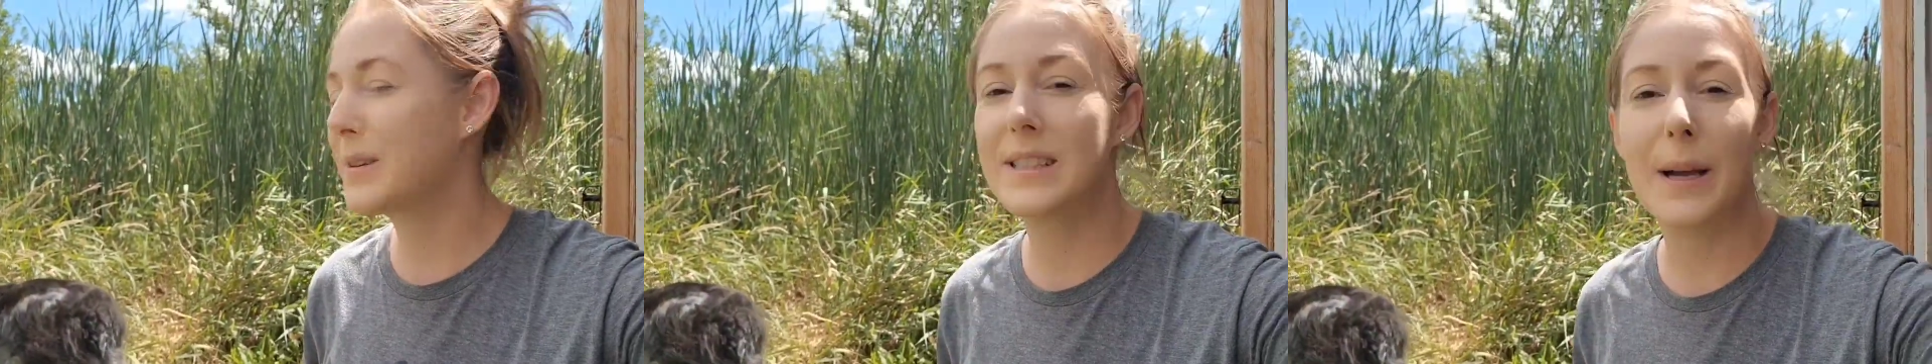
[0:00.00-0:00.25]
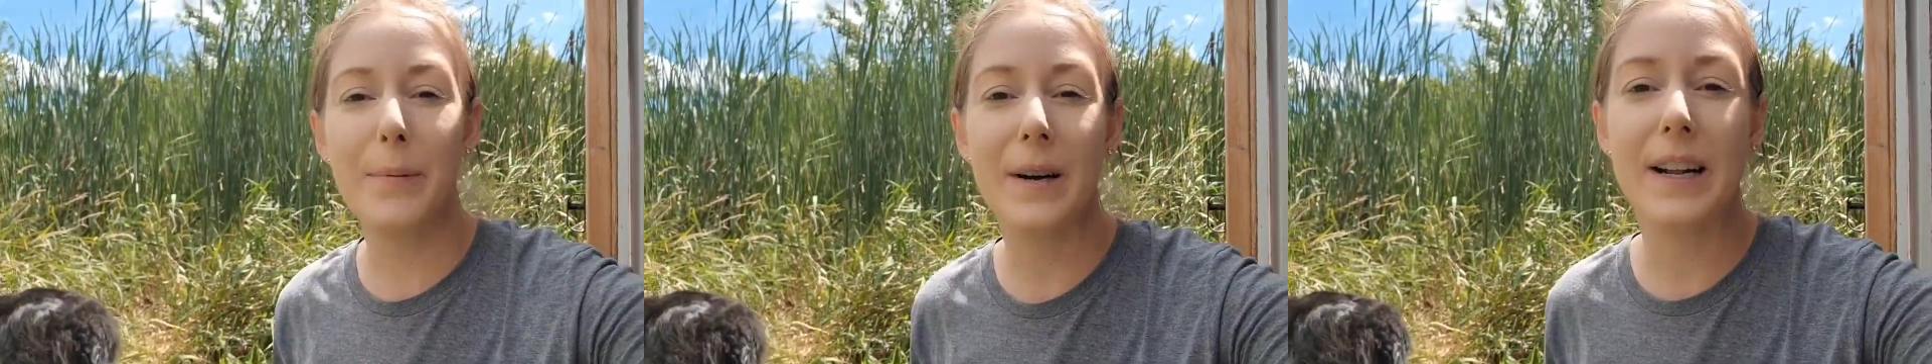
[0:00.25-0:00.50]

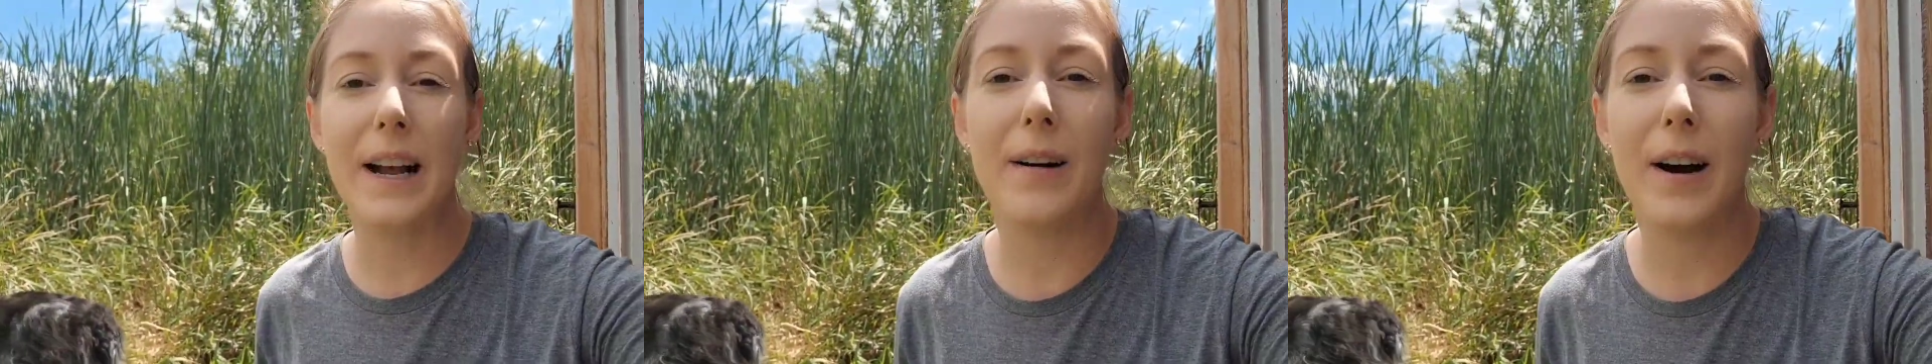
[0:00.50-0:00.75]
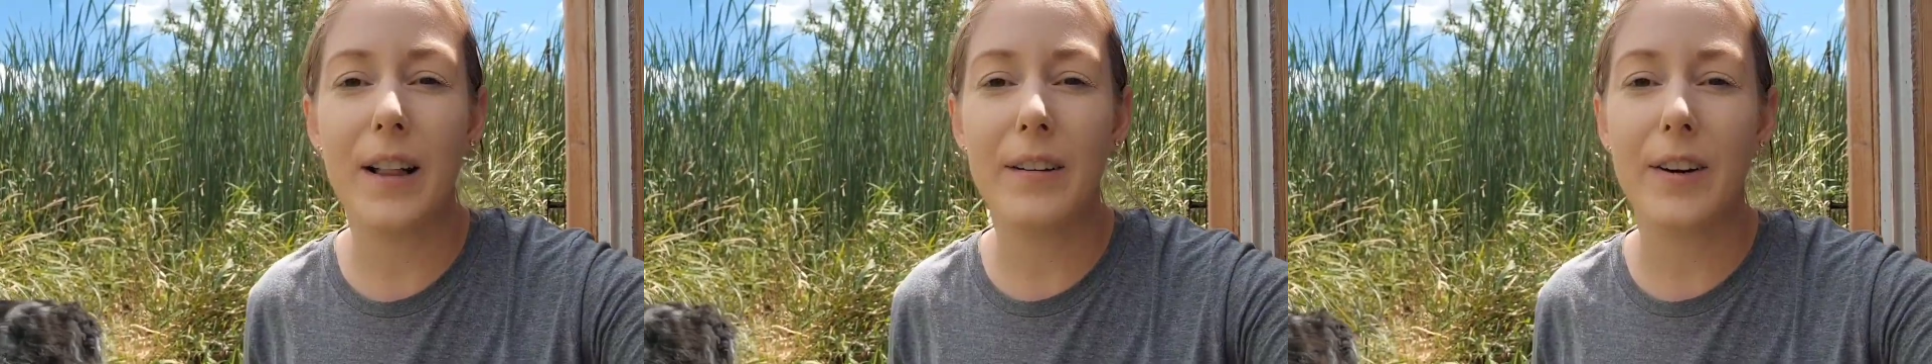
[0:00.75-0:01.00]
she was
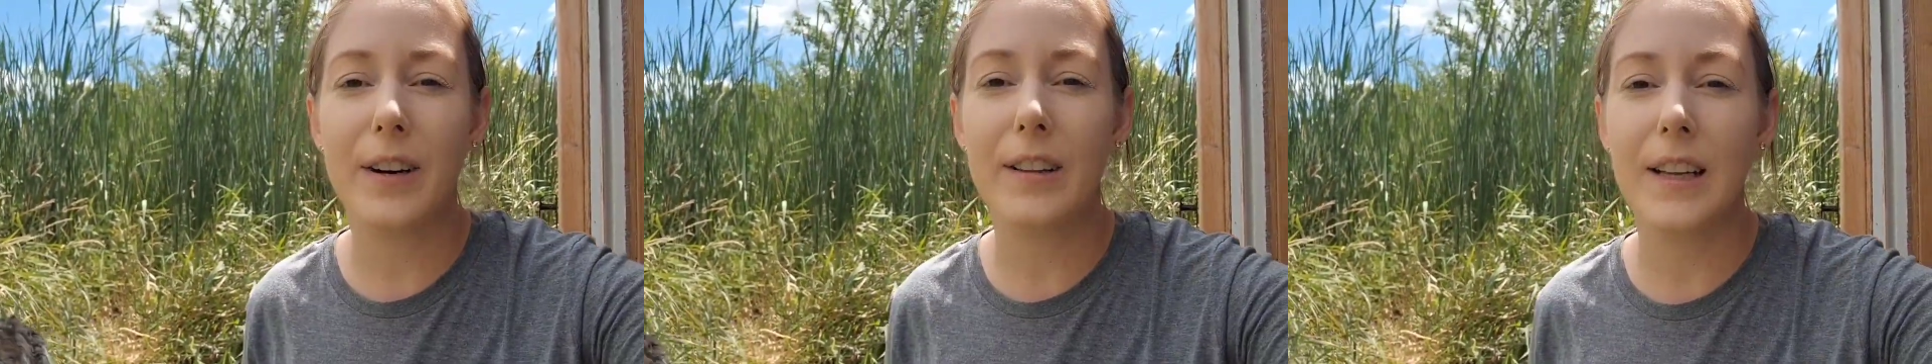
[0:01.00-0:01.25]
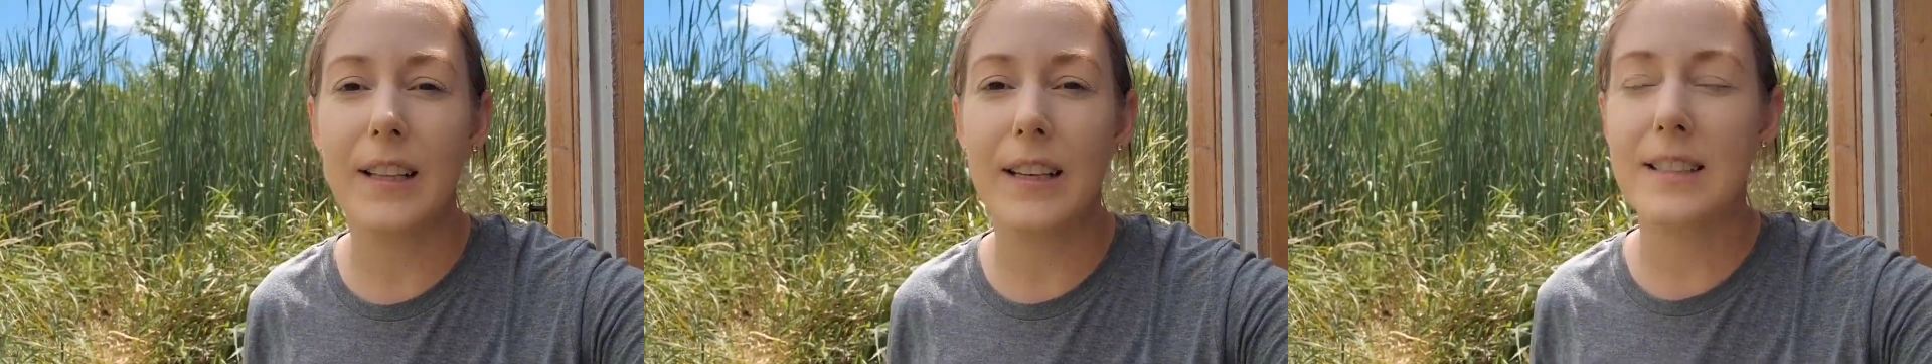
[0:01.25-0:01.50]
separating out all of
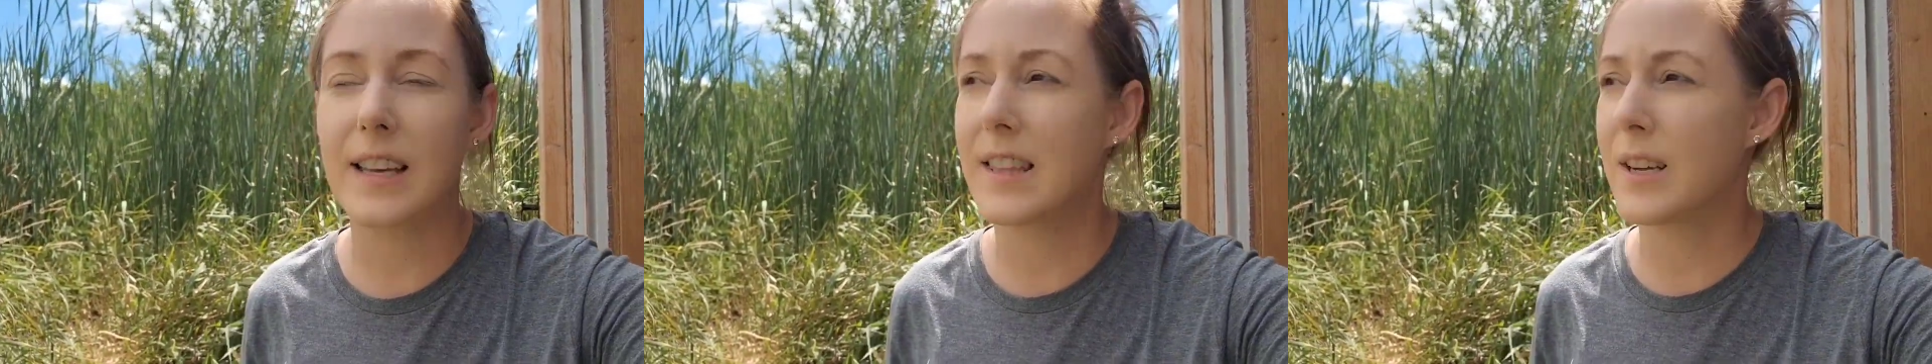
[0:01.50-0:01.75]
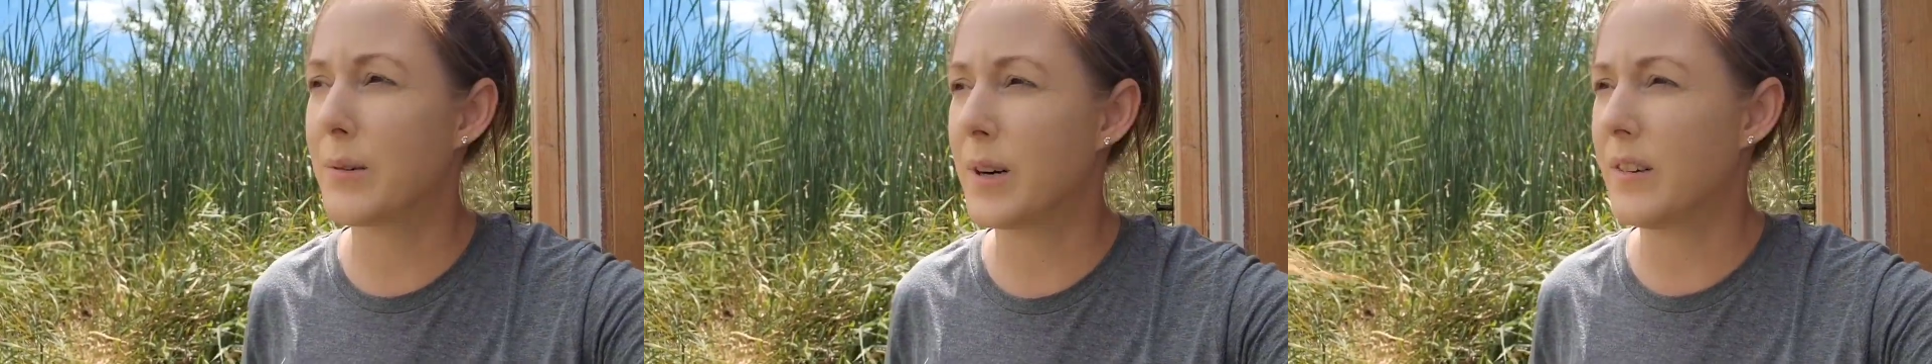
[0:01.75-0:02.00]
her lilies.
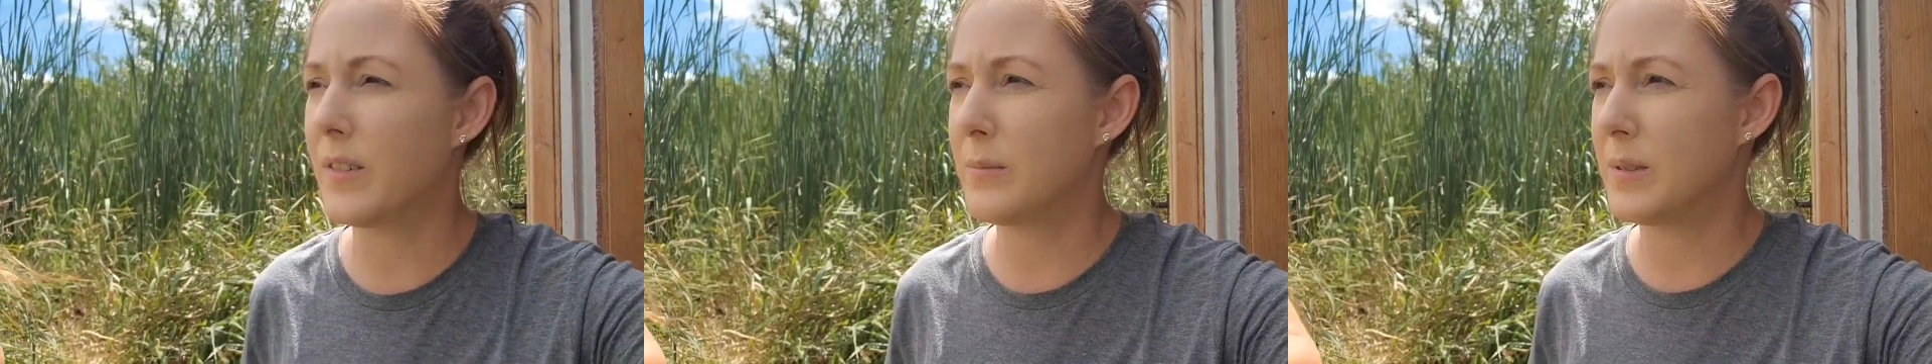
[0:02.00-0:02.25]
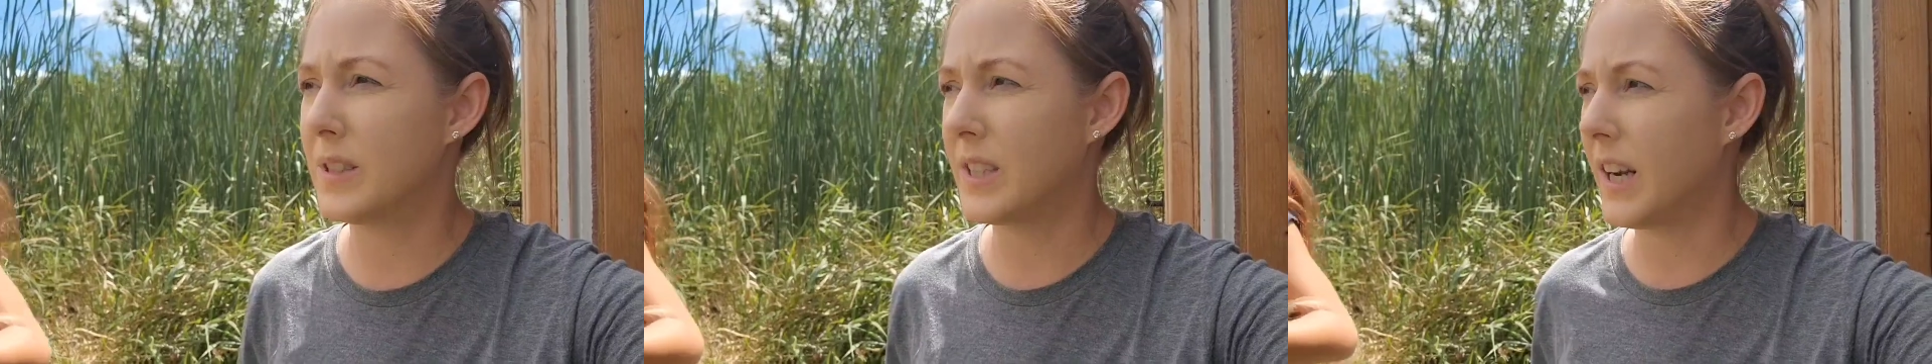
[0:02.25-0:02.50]
I think one
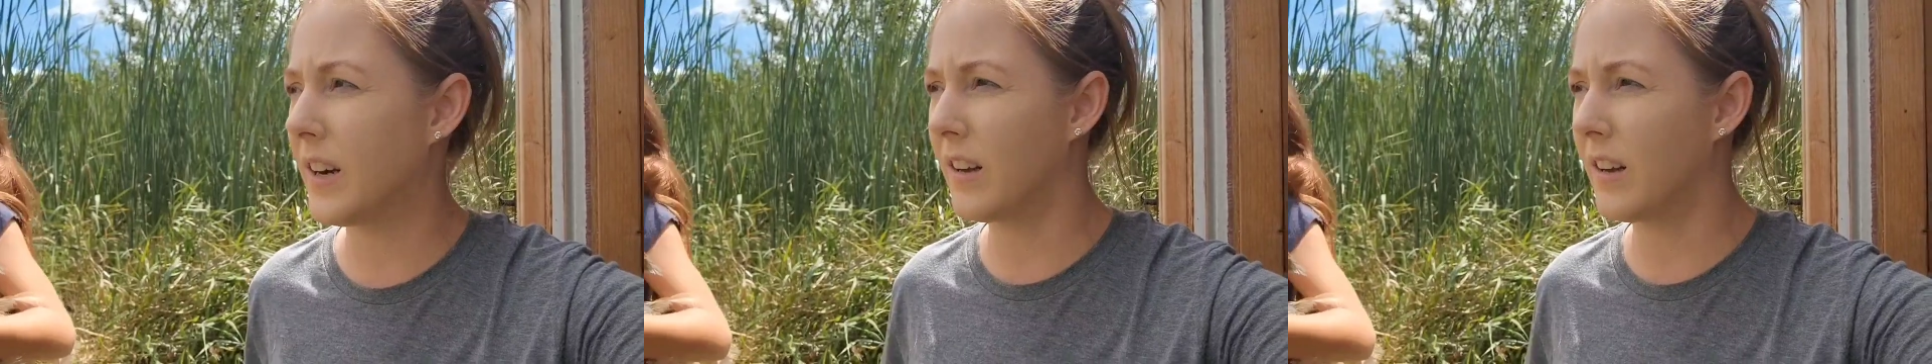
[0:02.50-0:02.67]
of them was